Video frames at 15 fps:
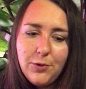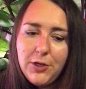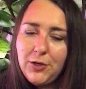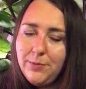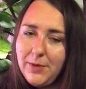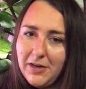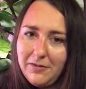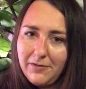
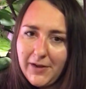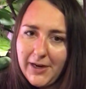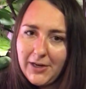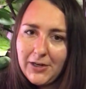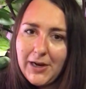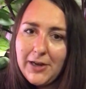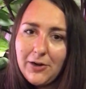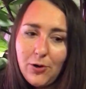
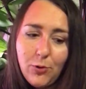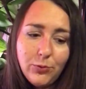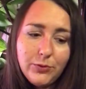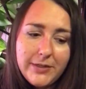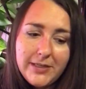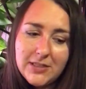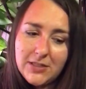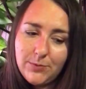humidifier and
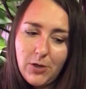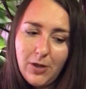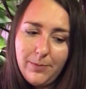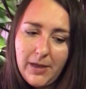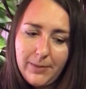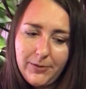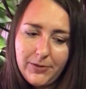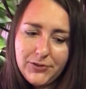only a small
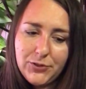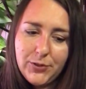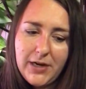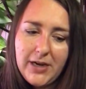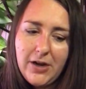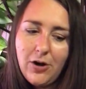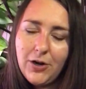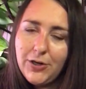pebble tray,
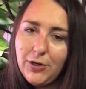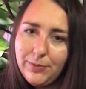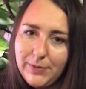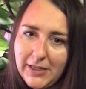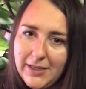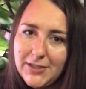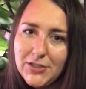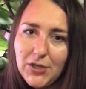are your
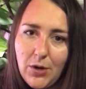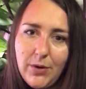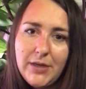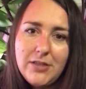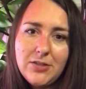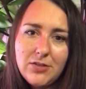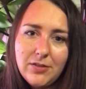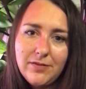plants going
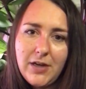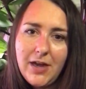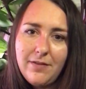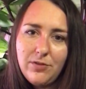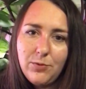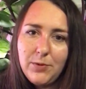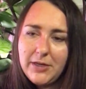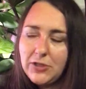to survive
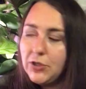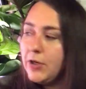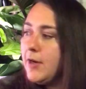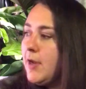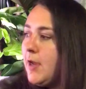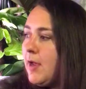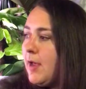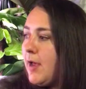the winter?
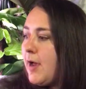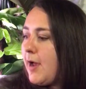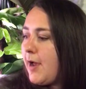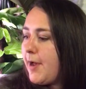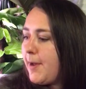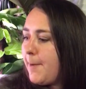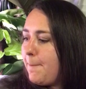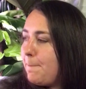
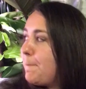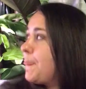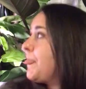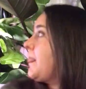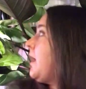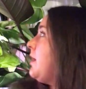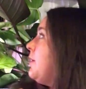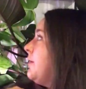
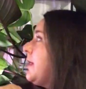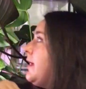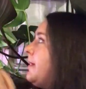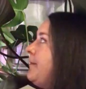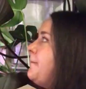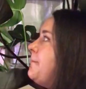Okay,